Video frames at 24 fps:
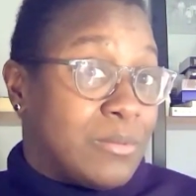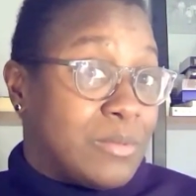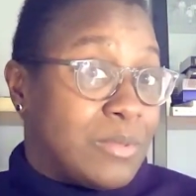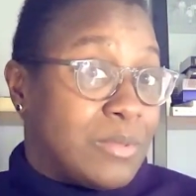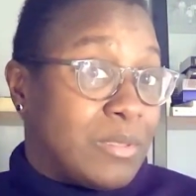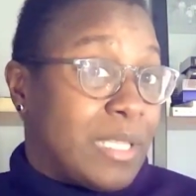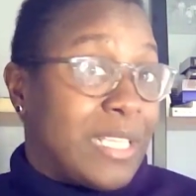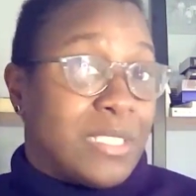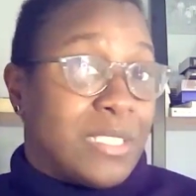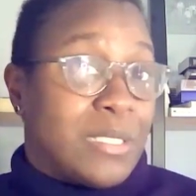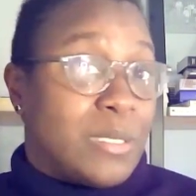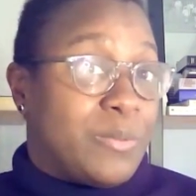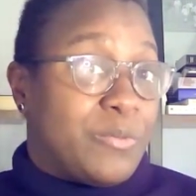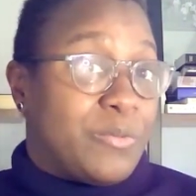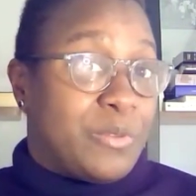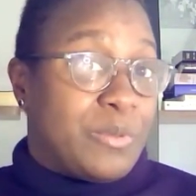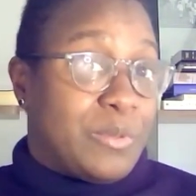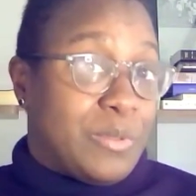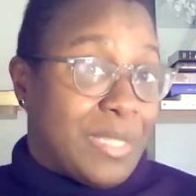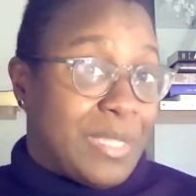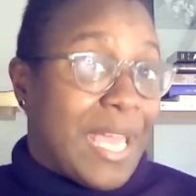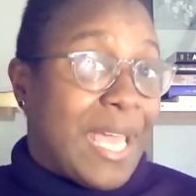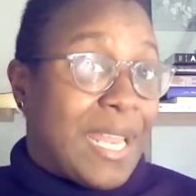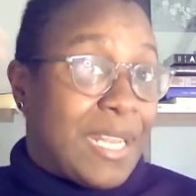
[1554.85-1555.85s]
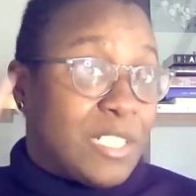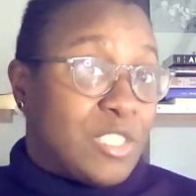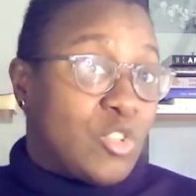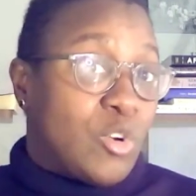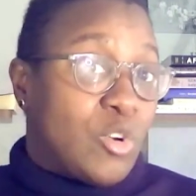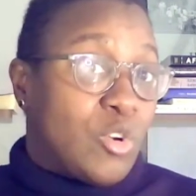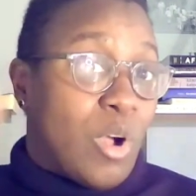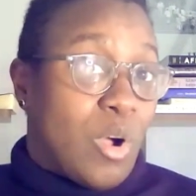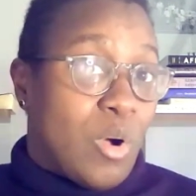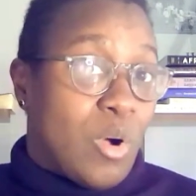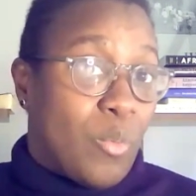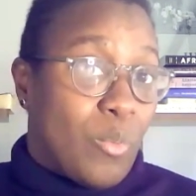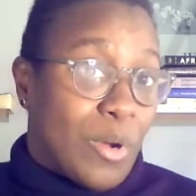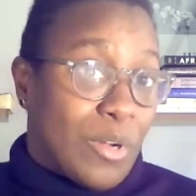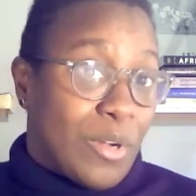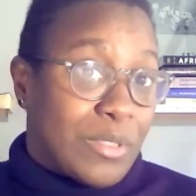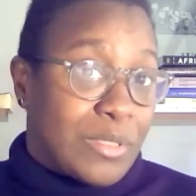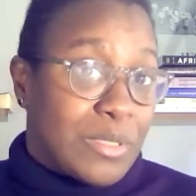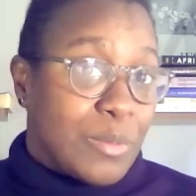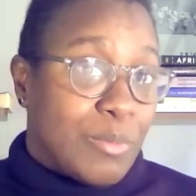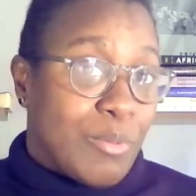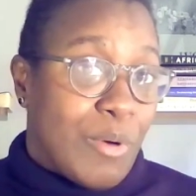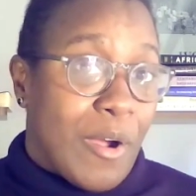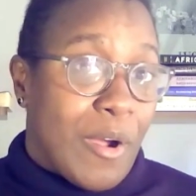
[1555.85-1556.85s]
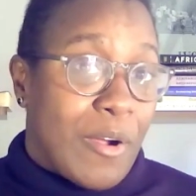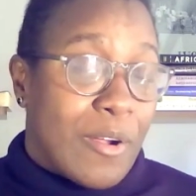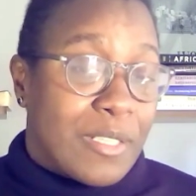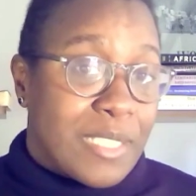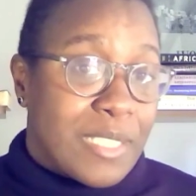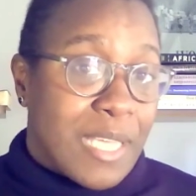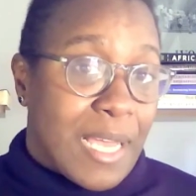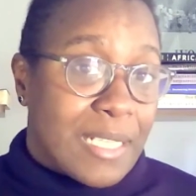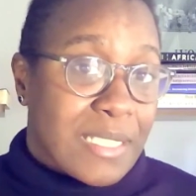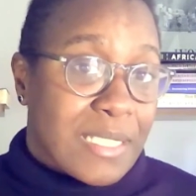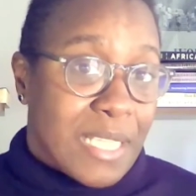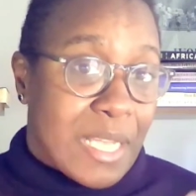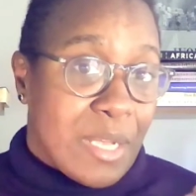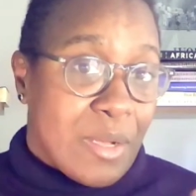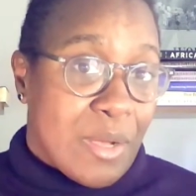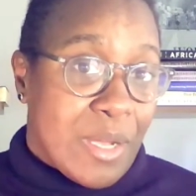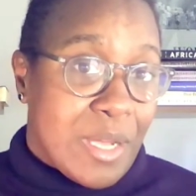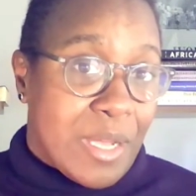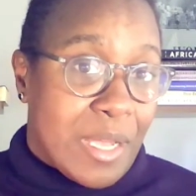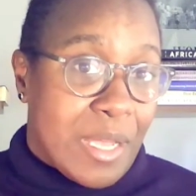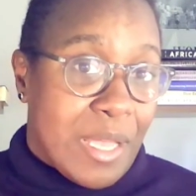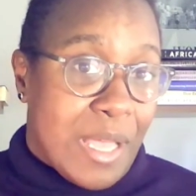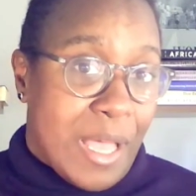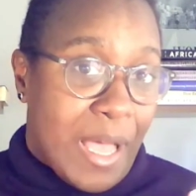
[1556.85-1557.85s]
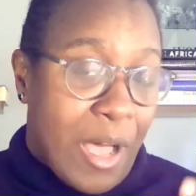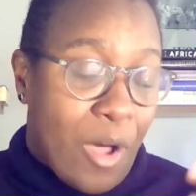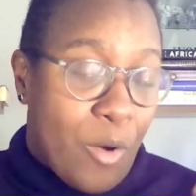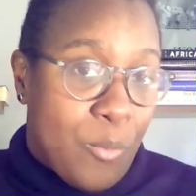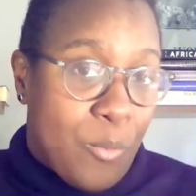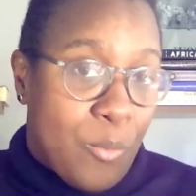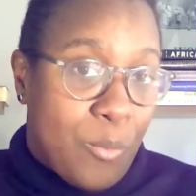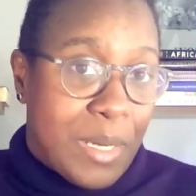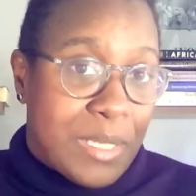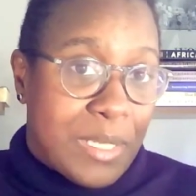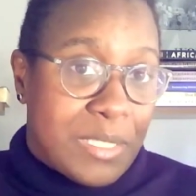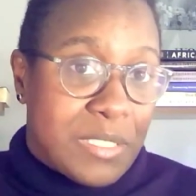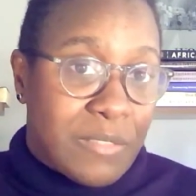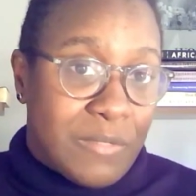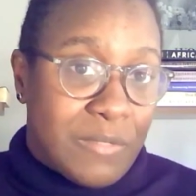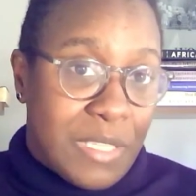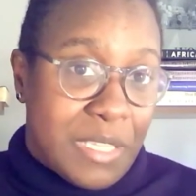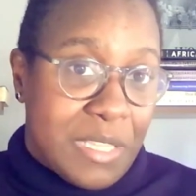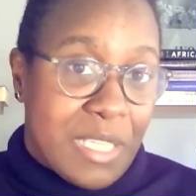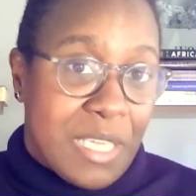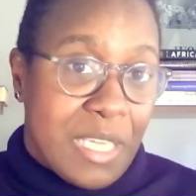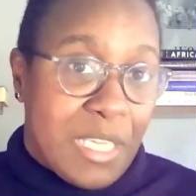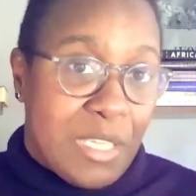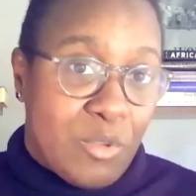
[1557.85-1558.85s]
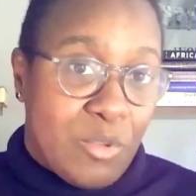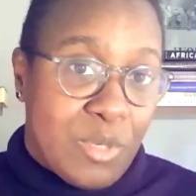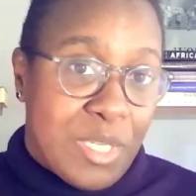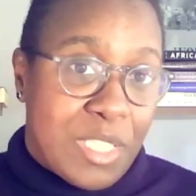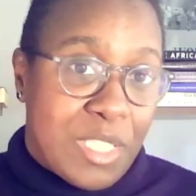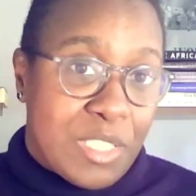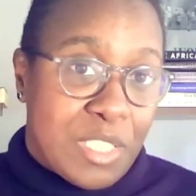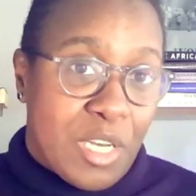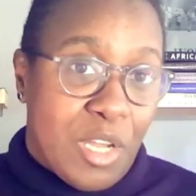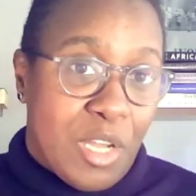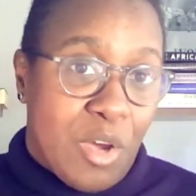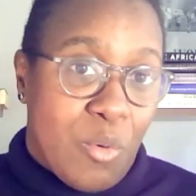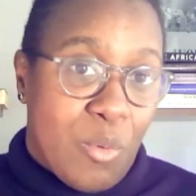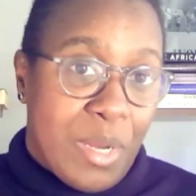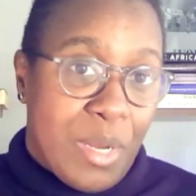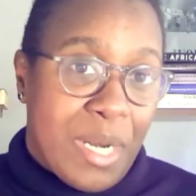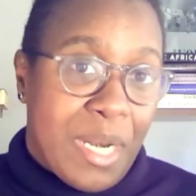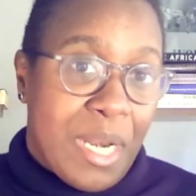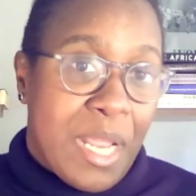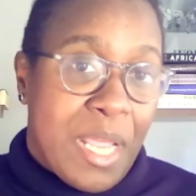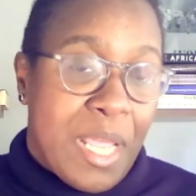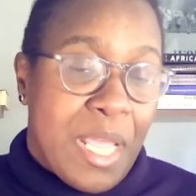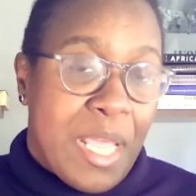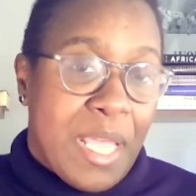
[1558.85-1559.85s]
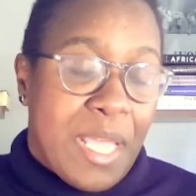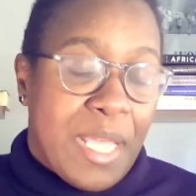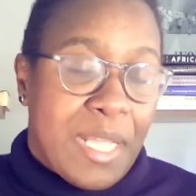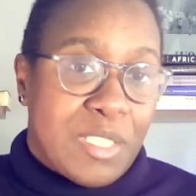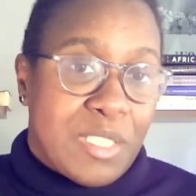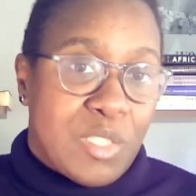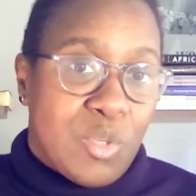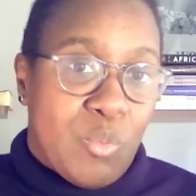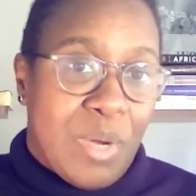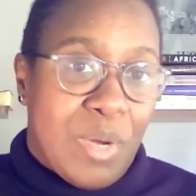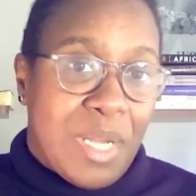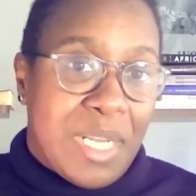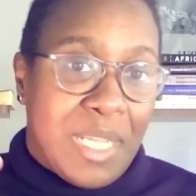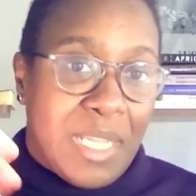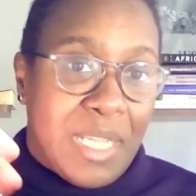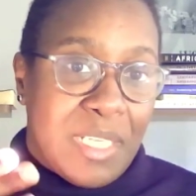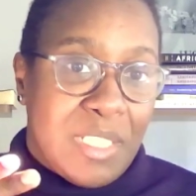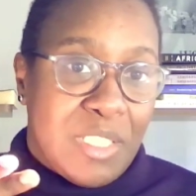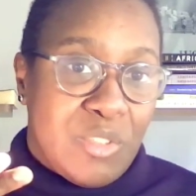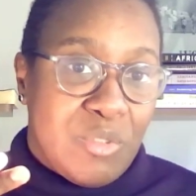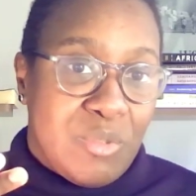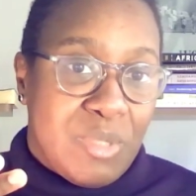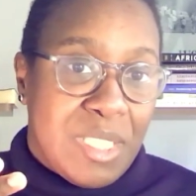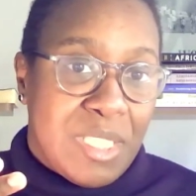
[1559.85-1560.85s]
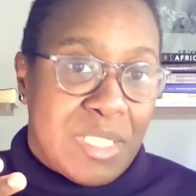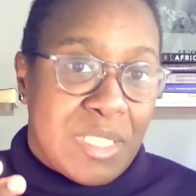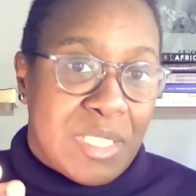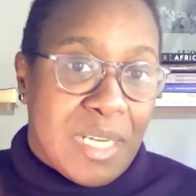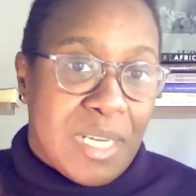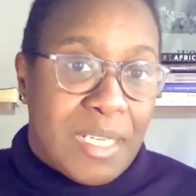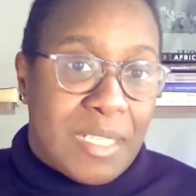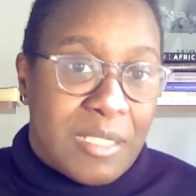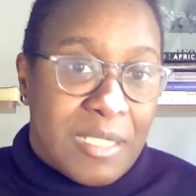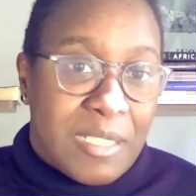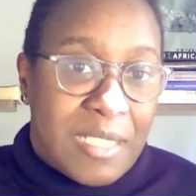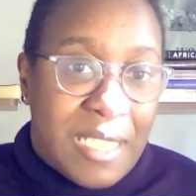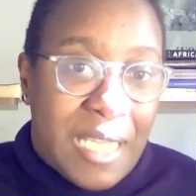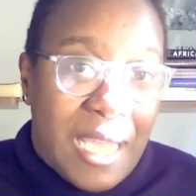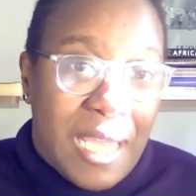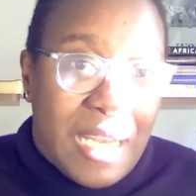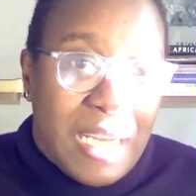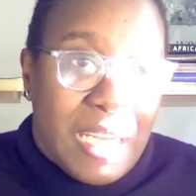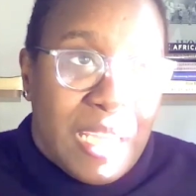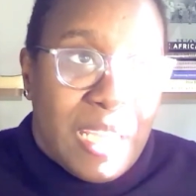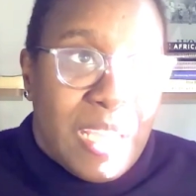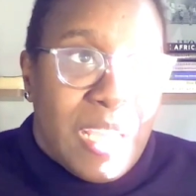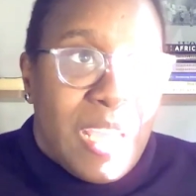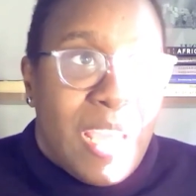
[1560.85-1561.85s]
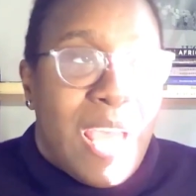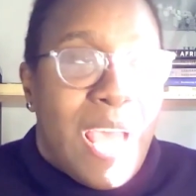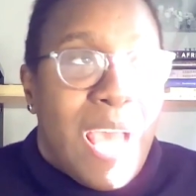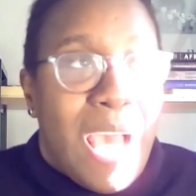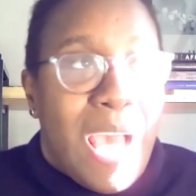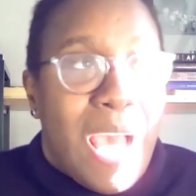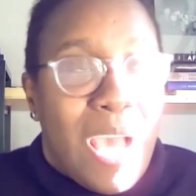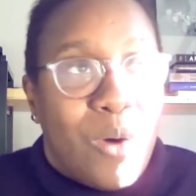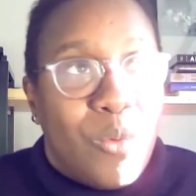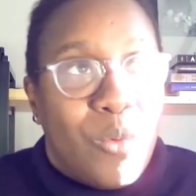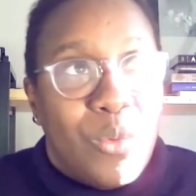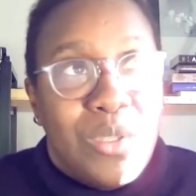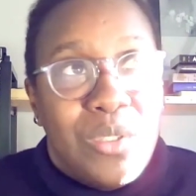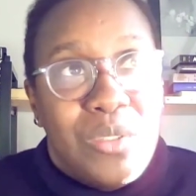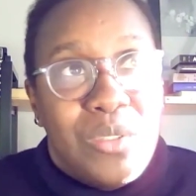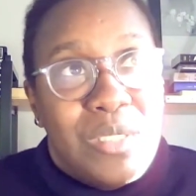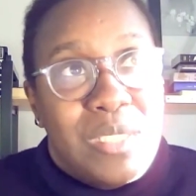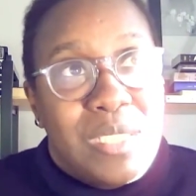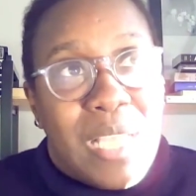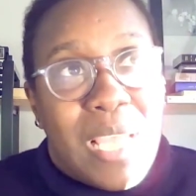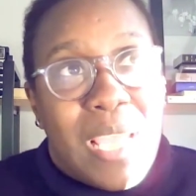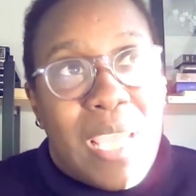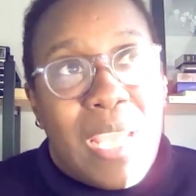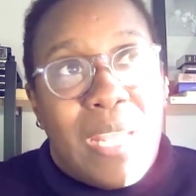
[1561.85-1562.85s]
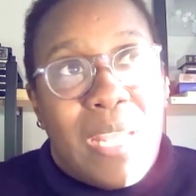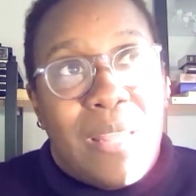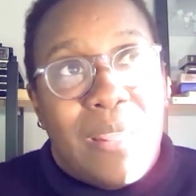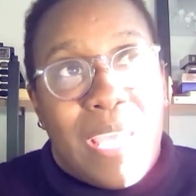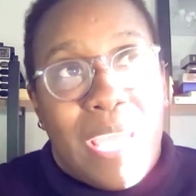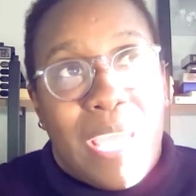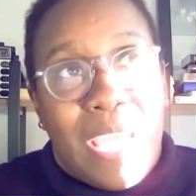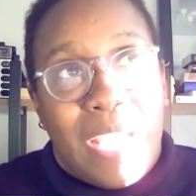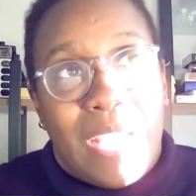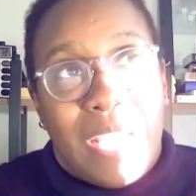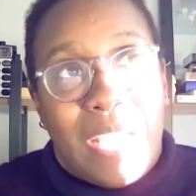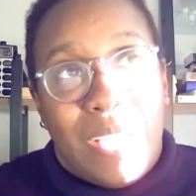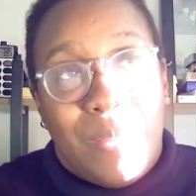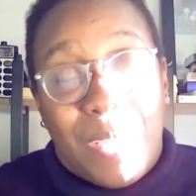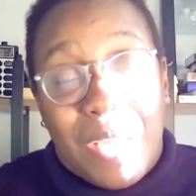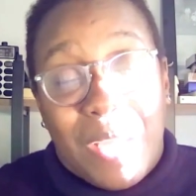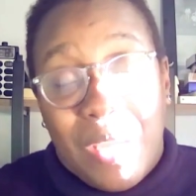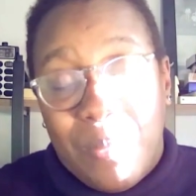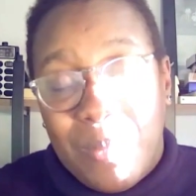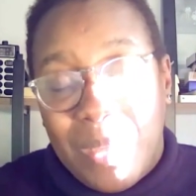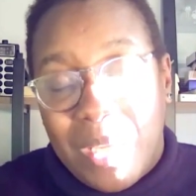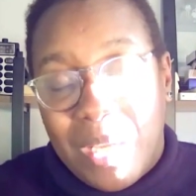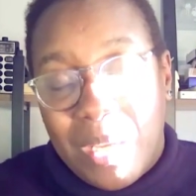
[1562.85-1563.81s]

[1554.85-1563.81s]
That's up for you. That is your own work to prioritize, like how much of the thing you need to know and to what end you need to understand it. I will say that it can